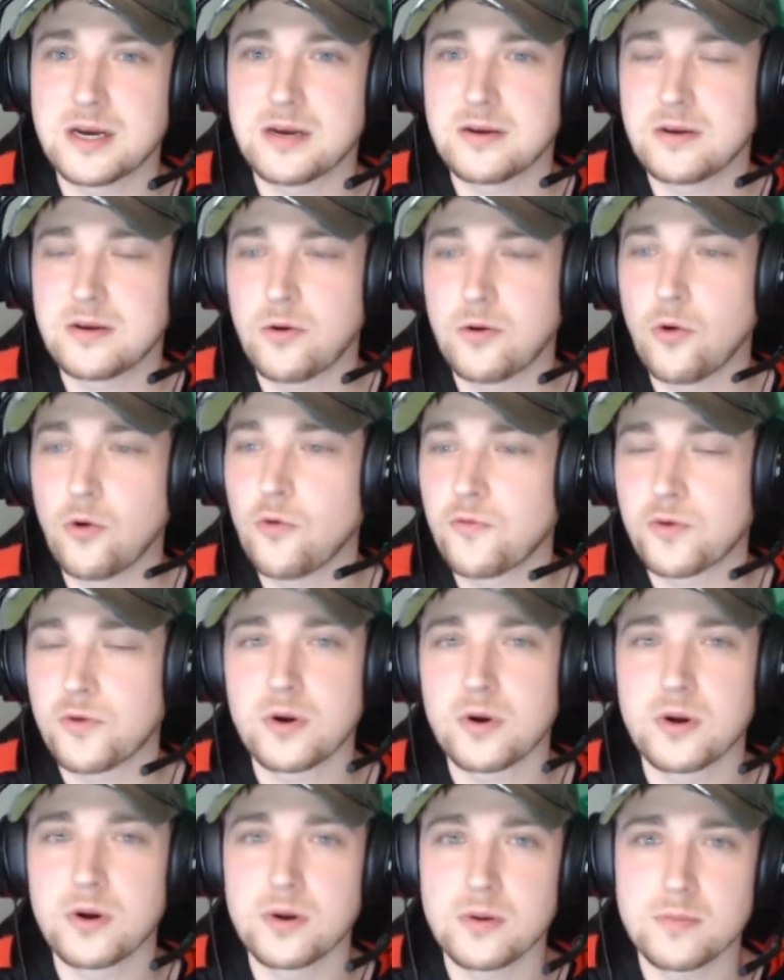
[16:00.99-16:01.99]

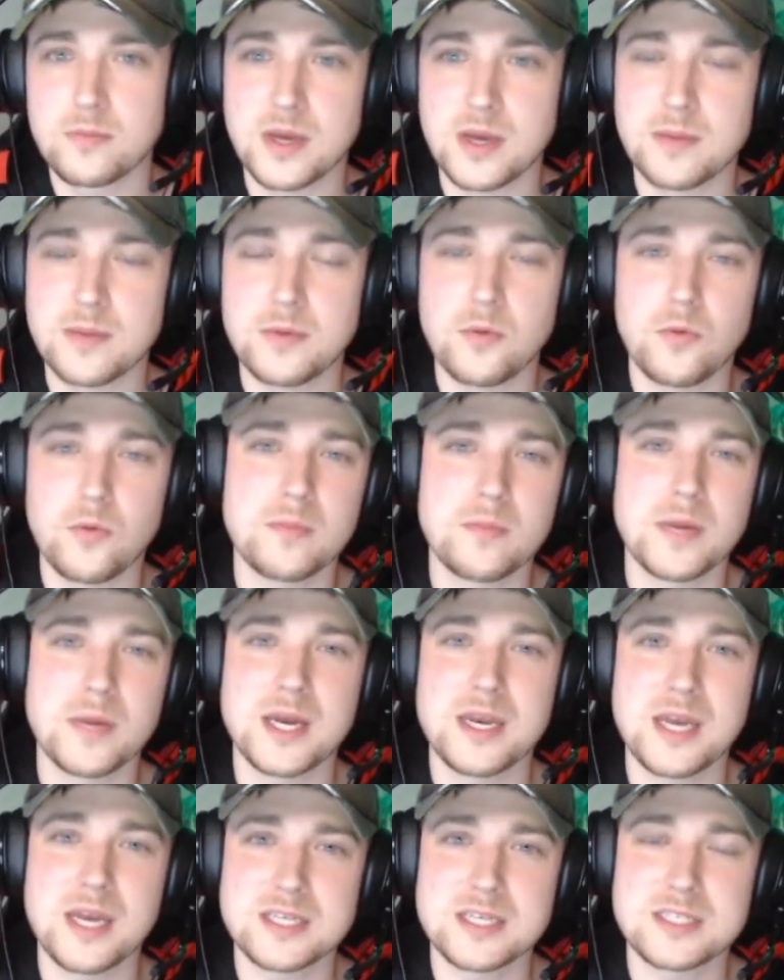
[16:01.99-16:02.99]
over maybe what my
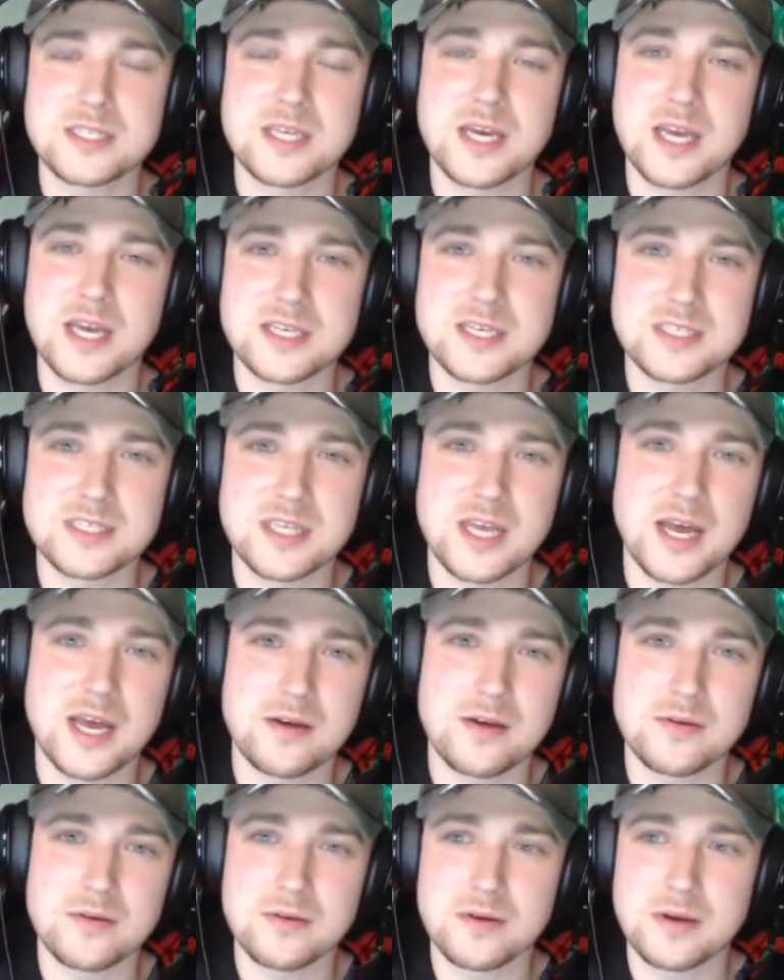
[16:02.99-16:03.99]
nest egg is that
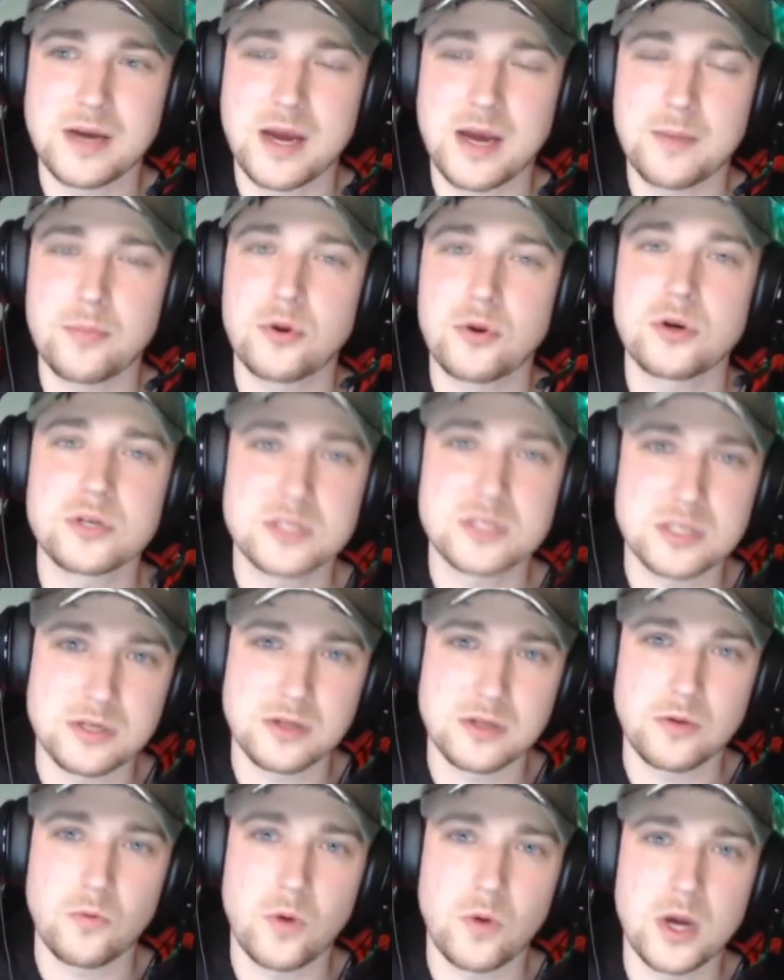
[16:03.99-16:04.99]
I
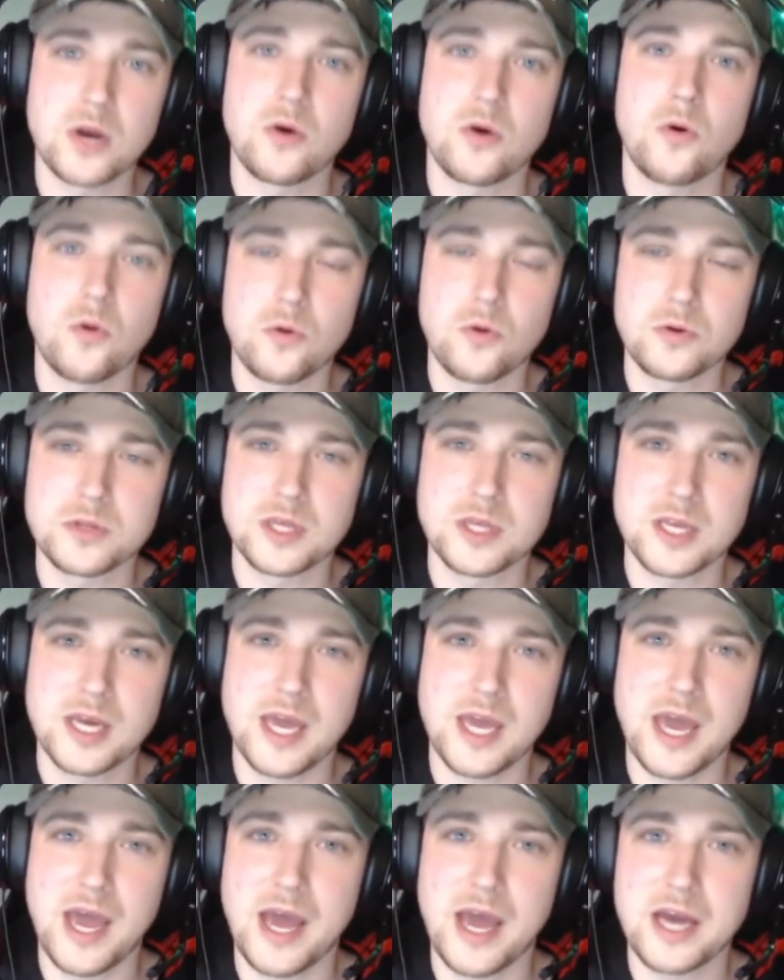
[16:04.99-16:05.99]
personally want to hold in
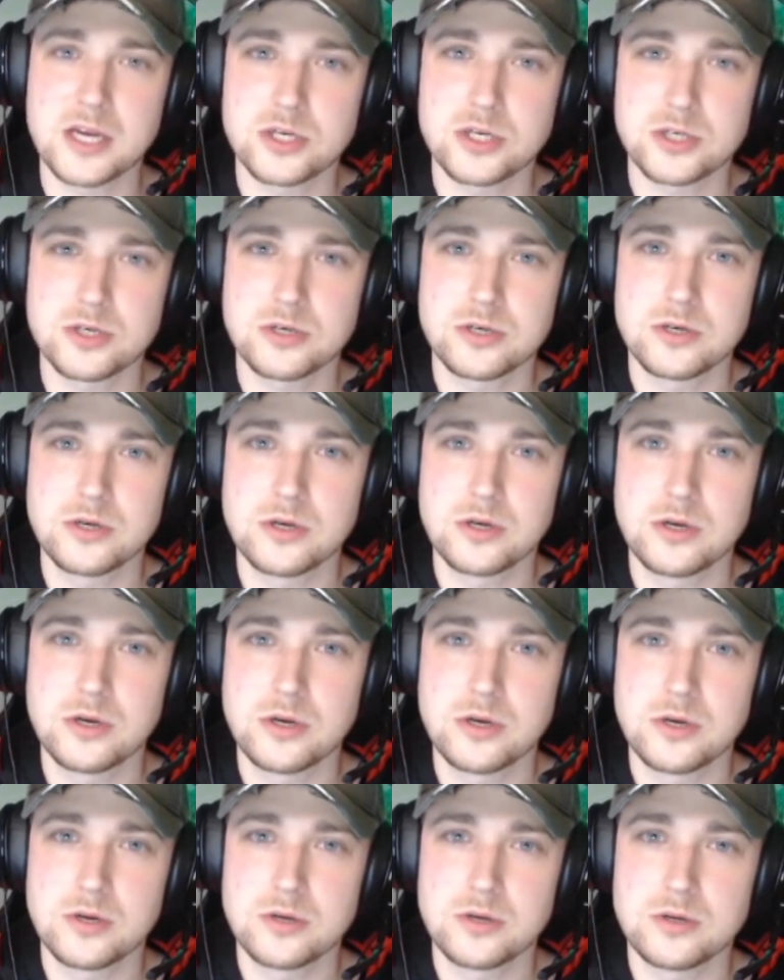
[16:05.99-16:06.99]
cash
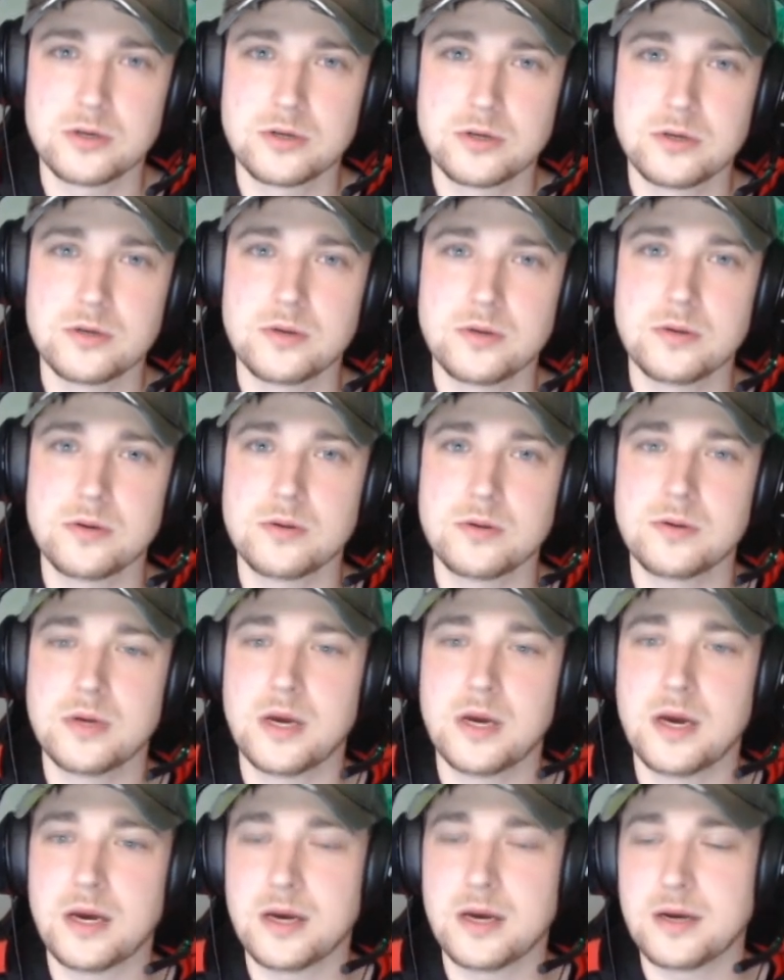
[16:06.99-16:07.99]

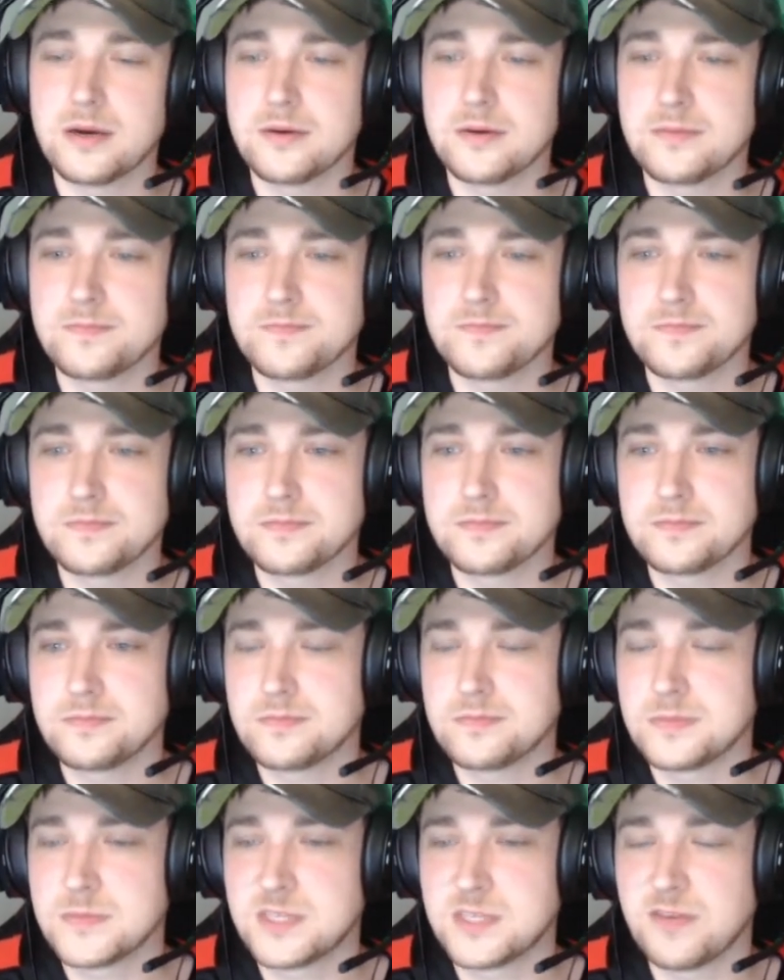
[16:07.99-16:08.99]
uh,
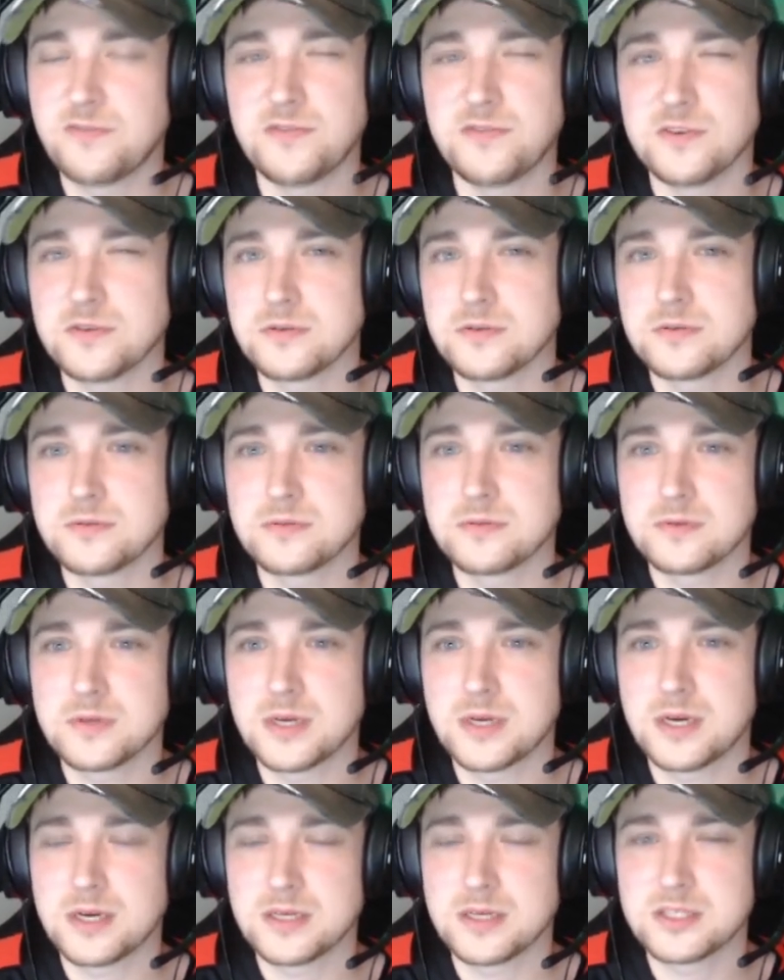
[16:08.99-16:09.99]
to feel
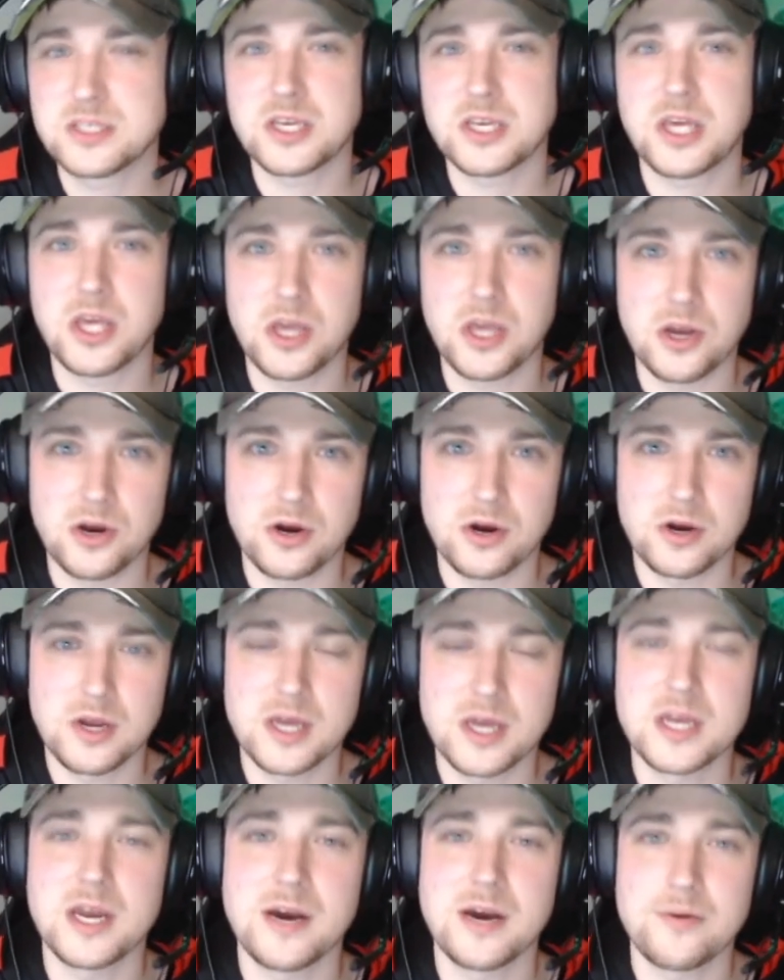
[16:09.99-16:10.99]
secure
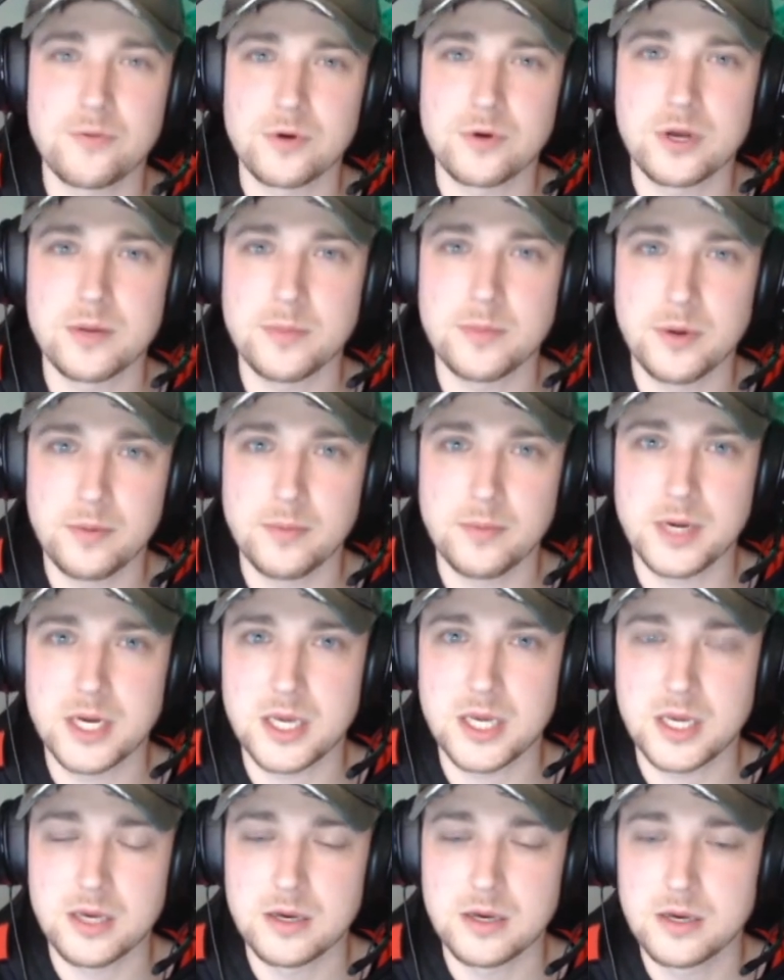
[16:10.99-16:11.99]
and not worry about
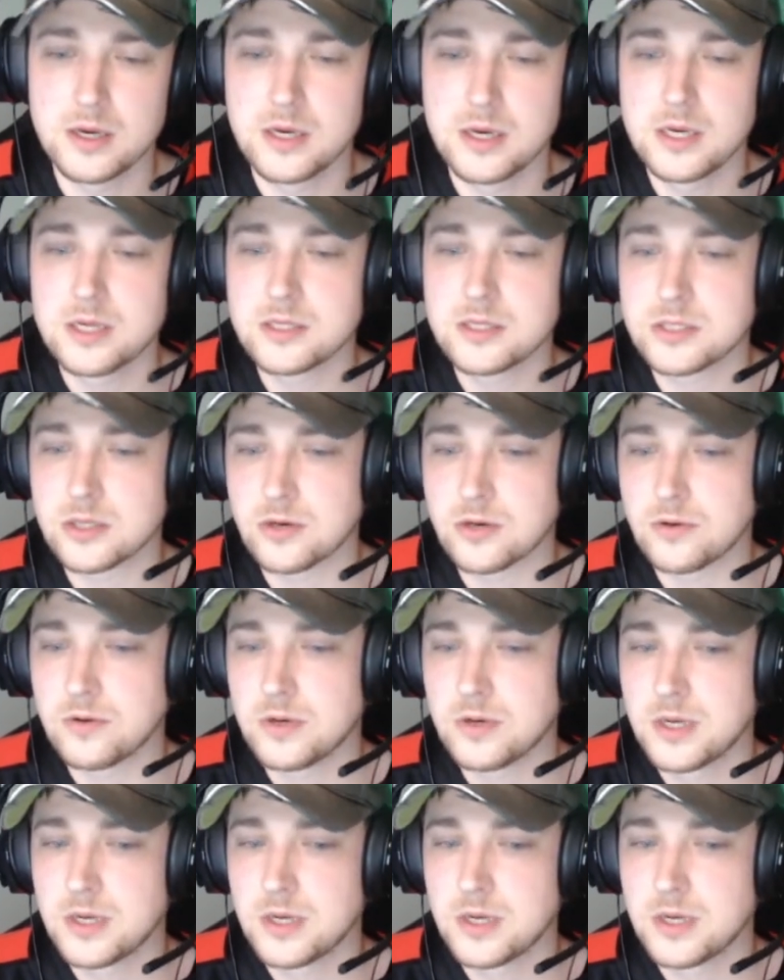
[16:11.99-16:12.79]
money. So